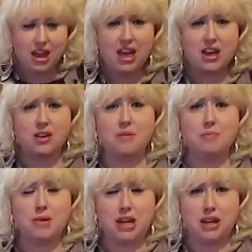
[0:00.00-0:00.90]
I had
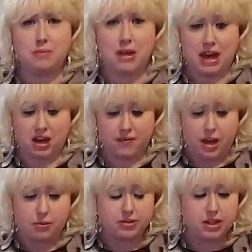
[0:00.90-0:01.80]
a big bag of
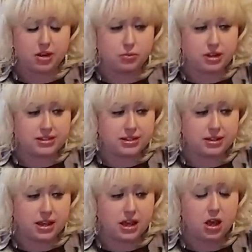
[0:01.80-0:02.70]
apples. I know
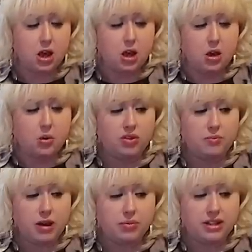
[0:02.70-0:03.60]
recently with
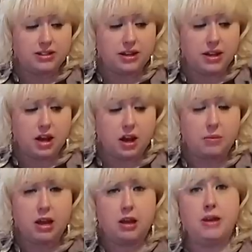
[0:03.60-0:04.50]
my recent
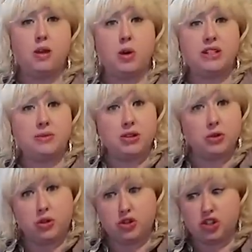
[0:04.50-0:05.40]
um, big once a
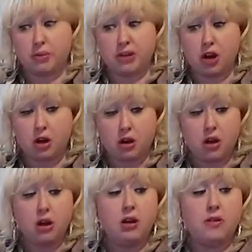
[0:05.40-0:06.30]
month grocery shopping
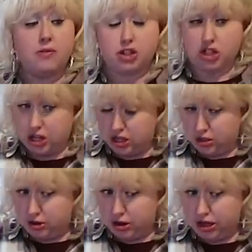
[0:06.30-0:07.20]
haul, for
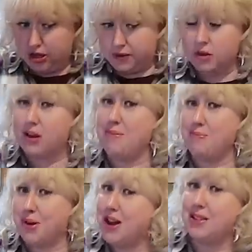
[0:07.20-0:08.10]
January, even though
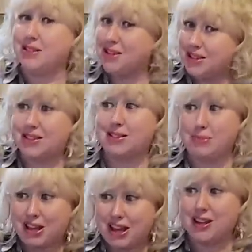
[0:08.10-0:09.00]
I bought six
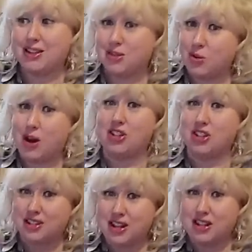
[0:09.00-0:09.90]
spaghetti
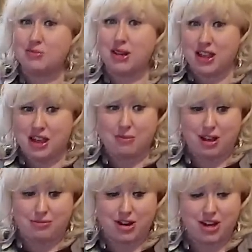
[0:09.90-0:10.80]
squashes, that's my
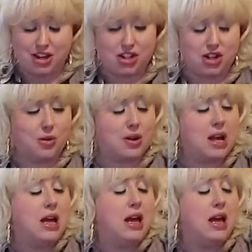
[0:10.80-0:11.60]
my running joke.